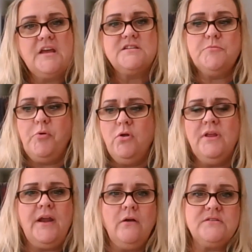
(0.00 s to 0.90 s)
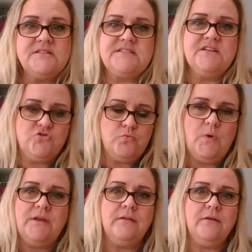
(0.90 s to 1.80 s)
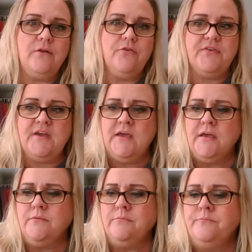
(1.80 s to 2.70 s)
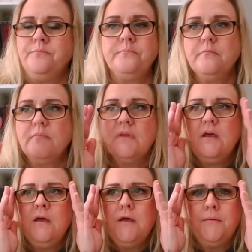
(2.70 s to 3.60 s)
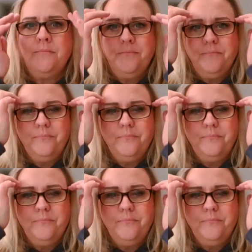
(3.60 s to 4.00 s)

to pull it out to stitch one little thing. I